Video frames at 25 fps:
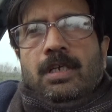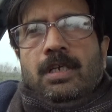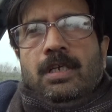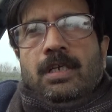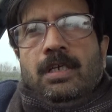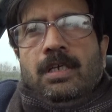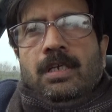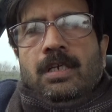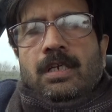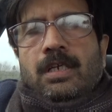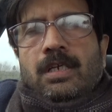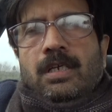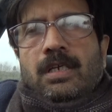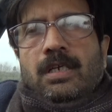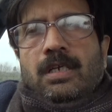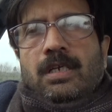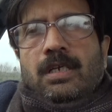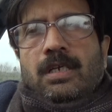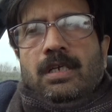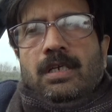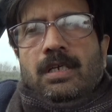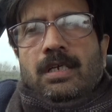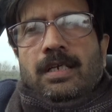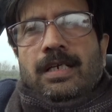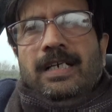Uh,
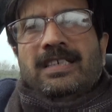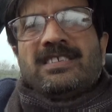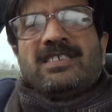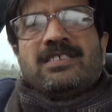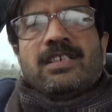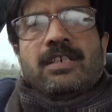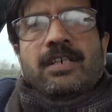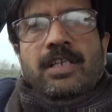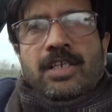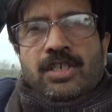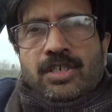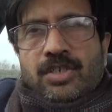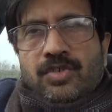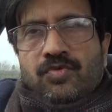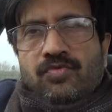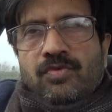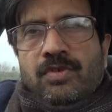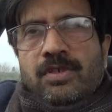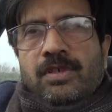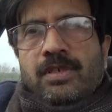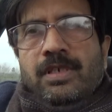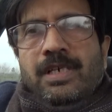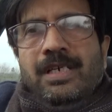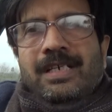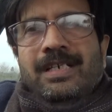it's a dangerous
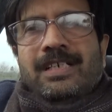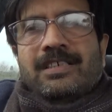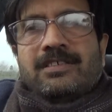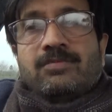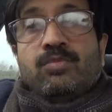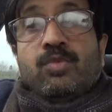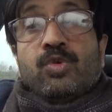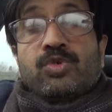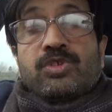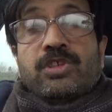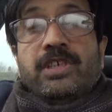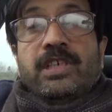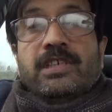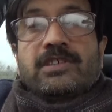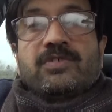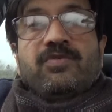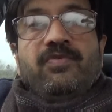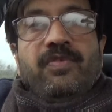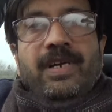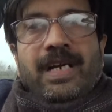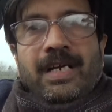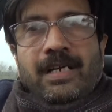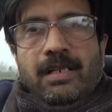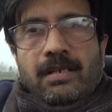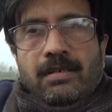one and it's mostly it's
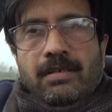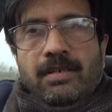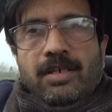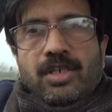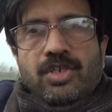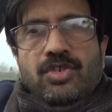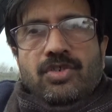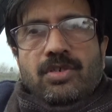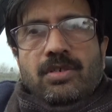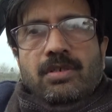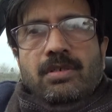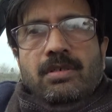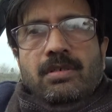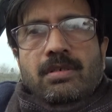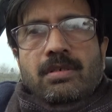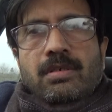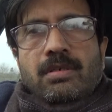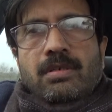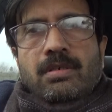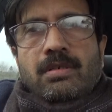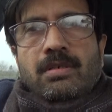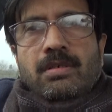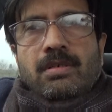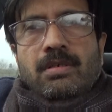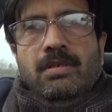fatal condition
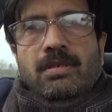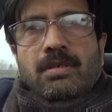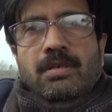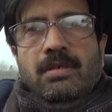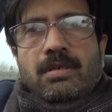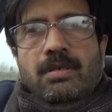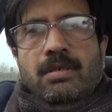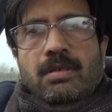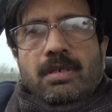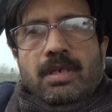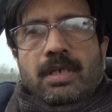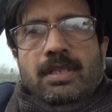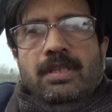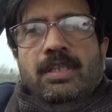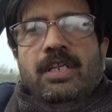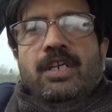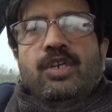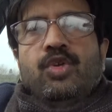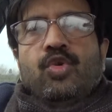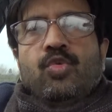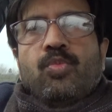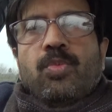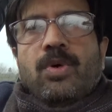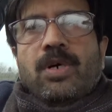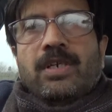in the
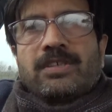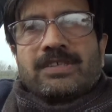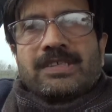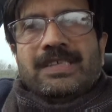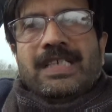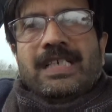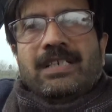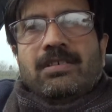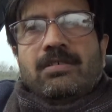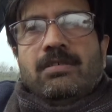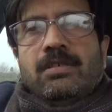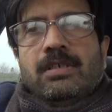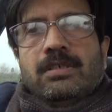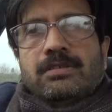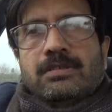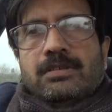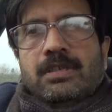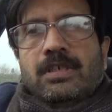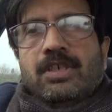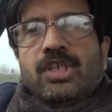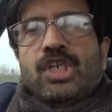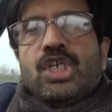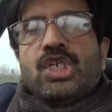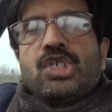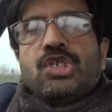newborns that cause the
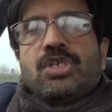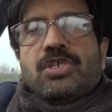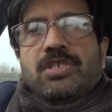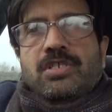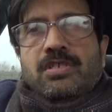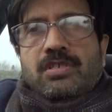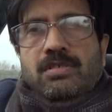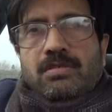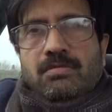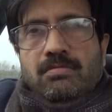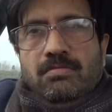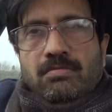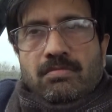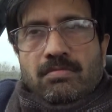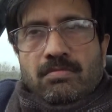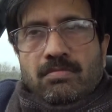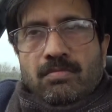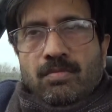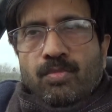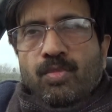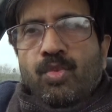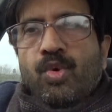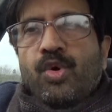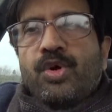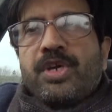dangerous
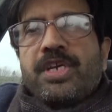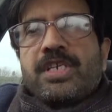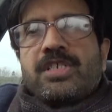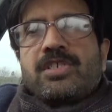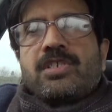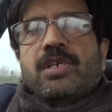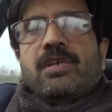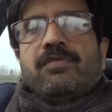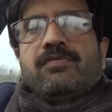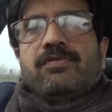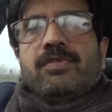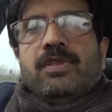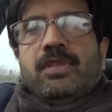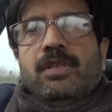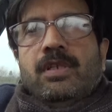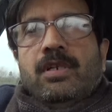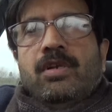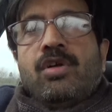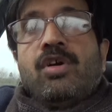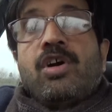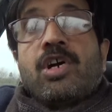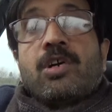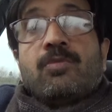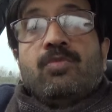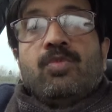bowings of the
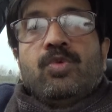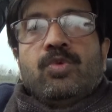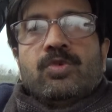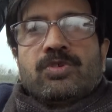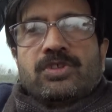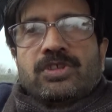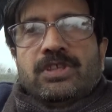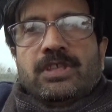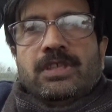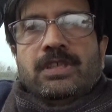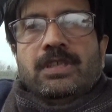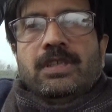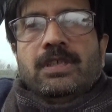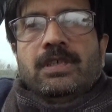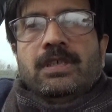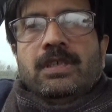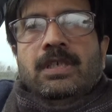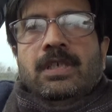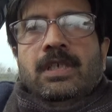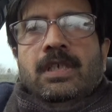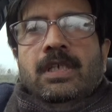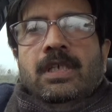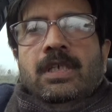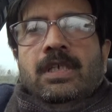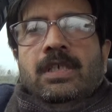long bones in the
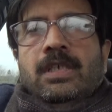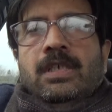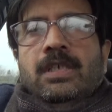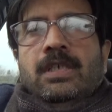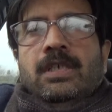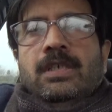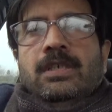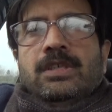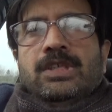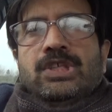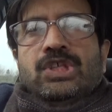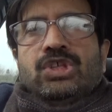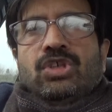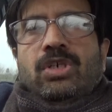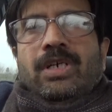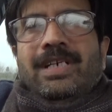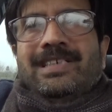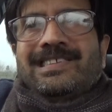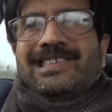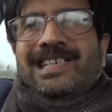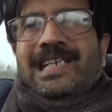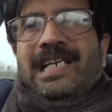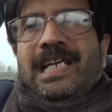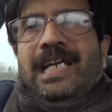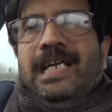
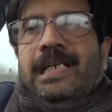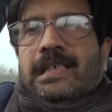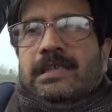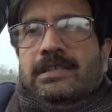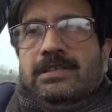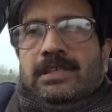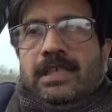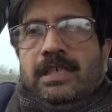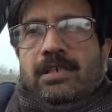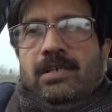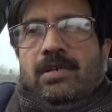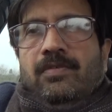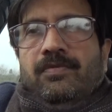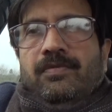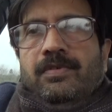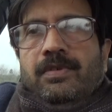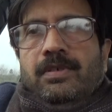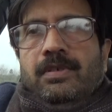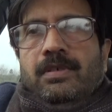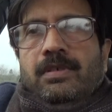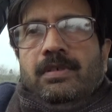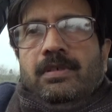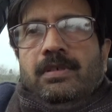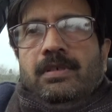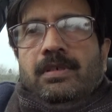child's legs and
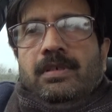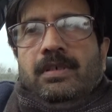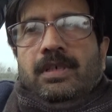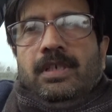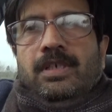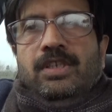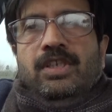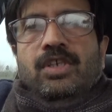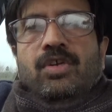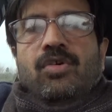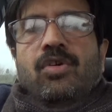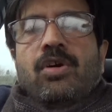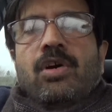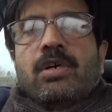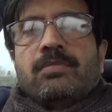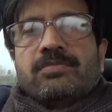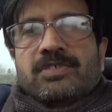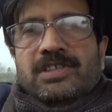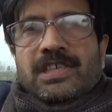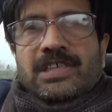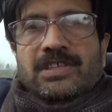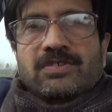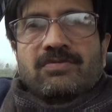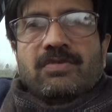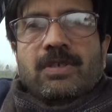often in their arms
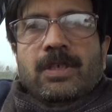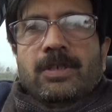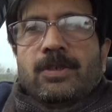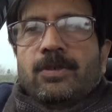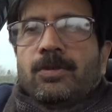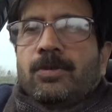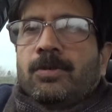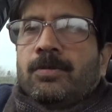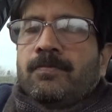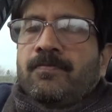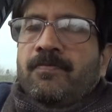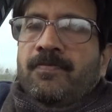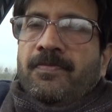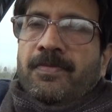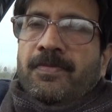as well, you know.